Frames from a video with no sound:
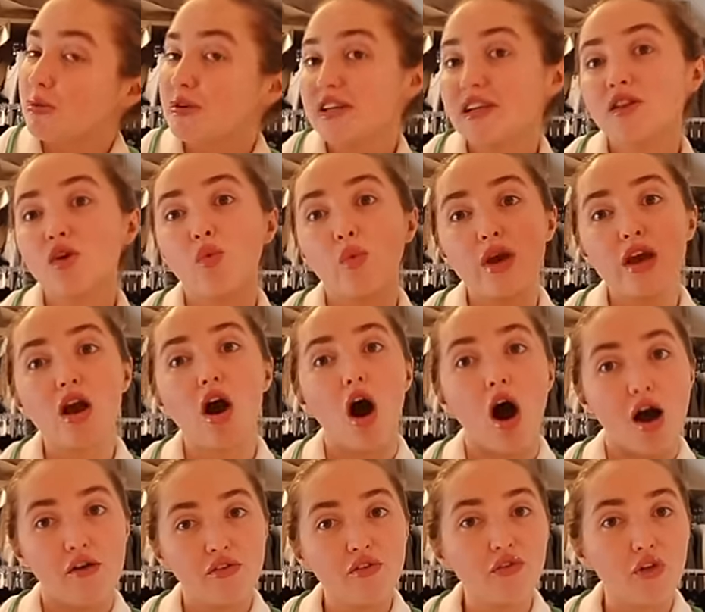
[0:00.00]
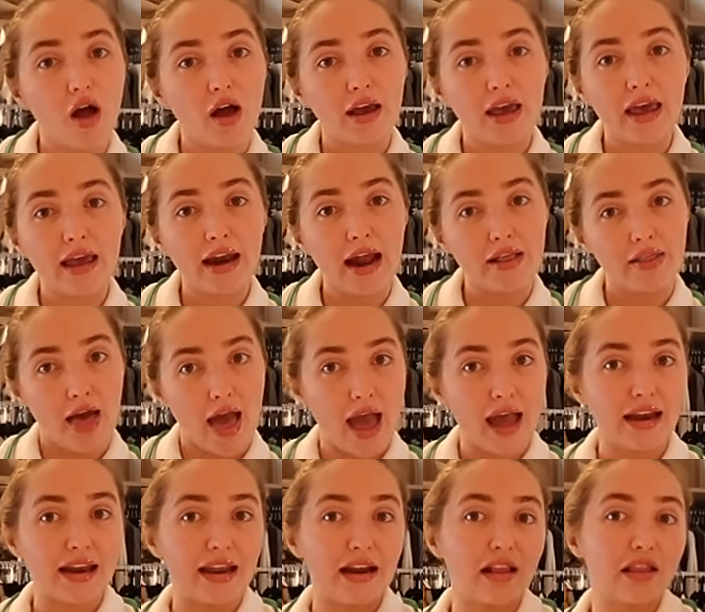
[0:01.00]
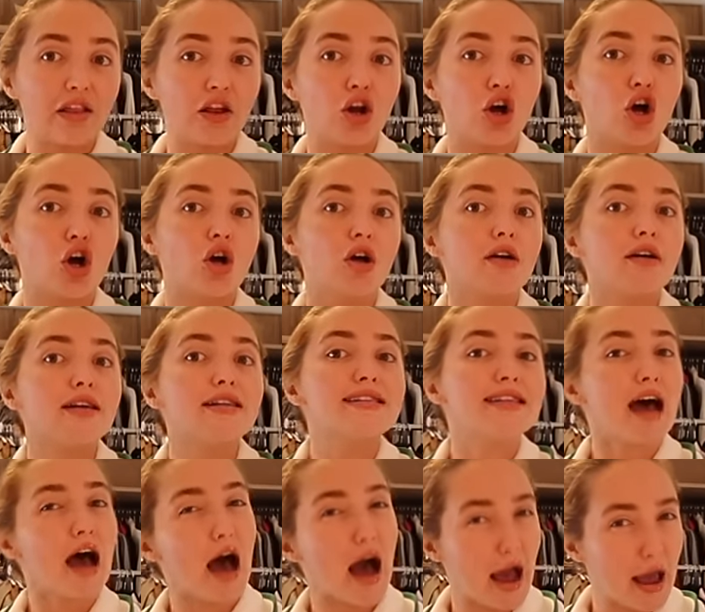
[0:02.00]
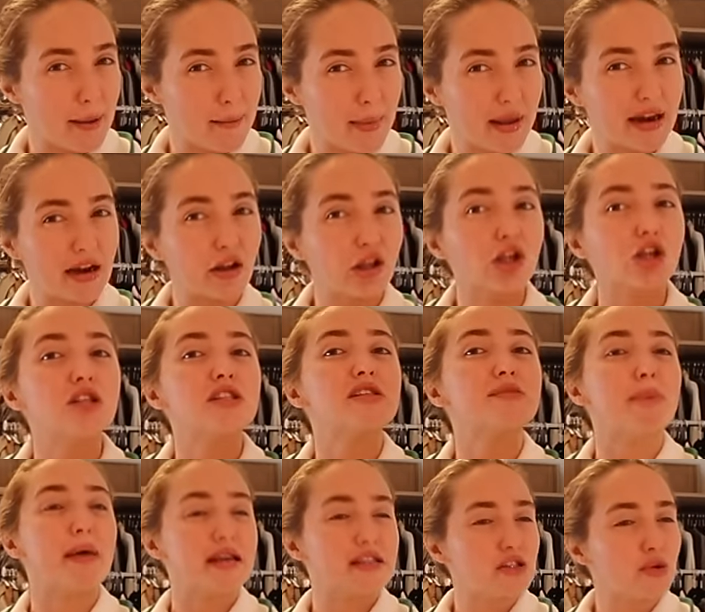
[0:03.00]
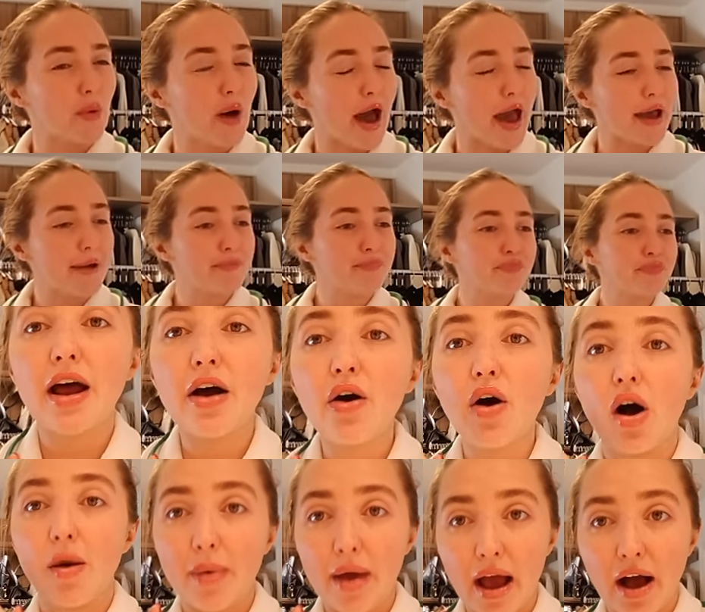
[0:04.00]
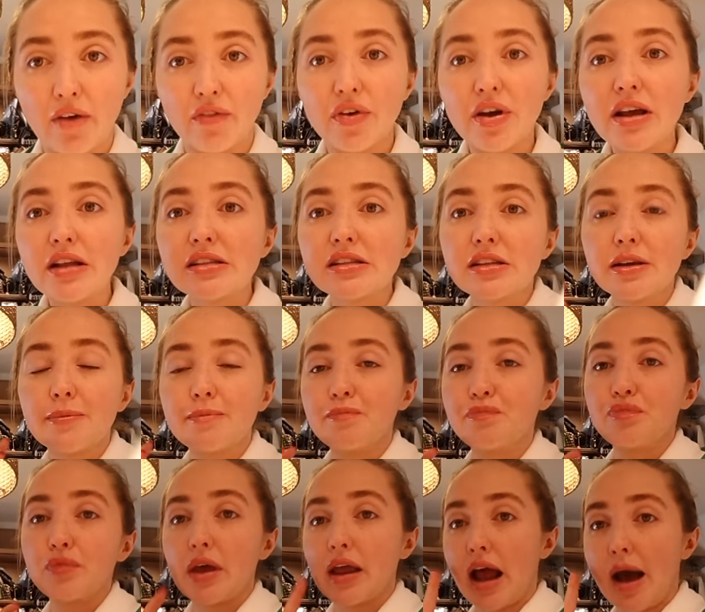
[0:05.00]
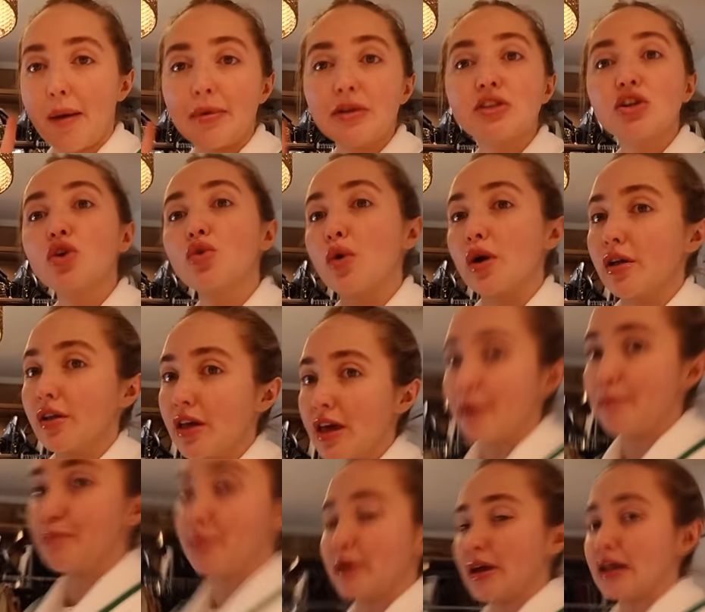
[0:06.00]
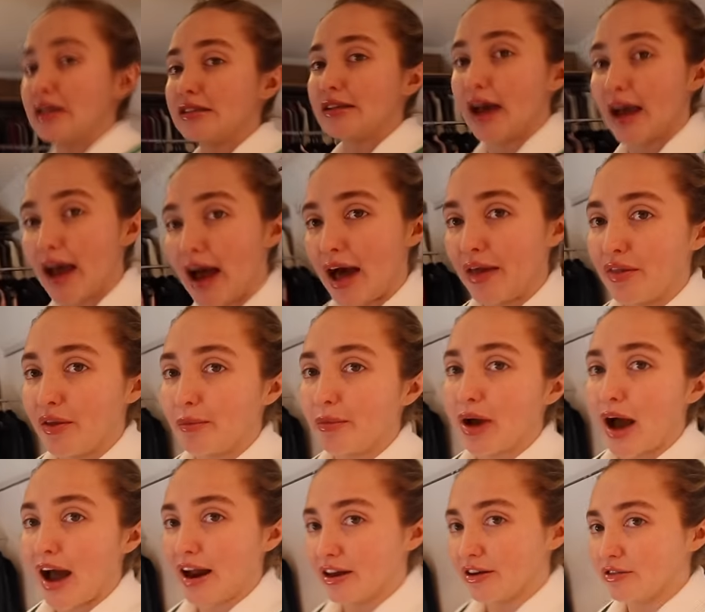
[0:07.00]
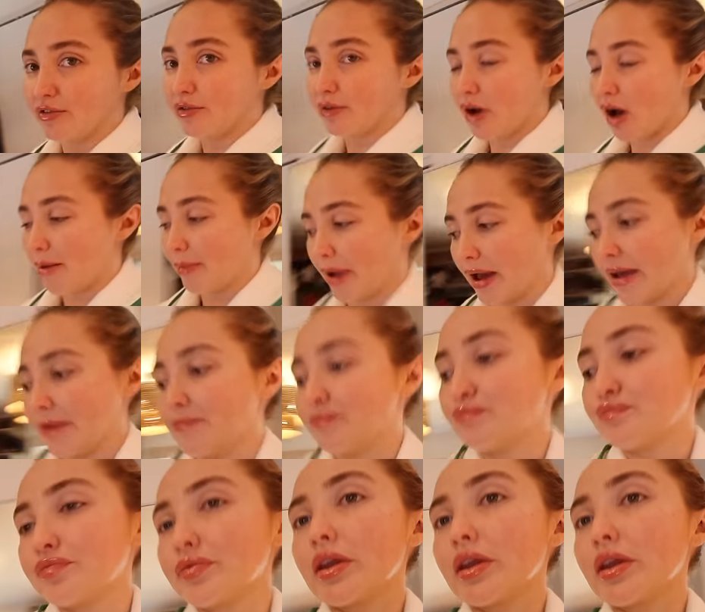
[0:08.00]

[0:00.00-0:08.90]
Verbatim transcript: I'm gonna take the week off of vlogging in LA I need a little time I need a little space away now all my outfits it happened so quickly because I had them kind of on my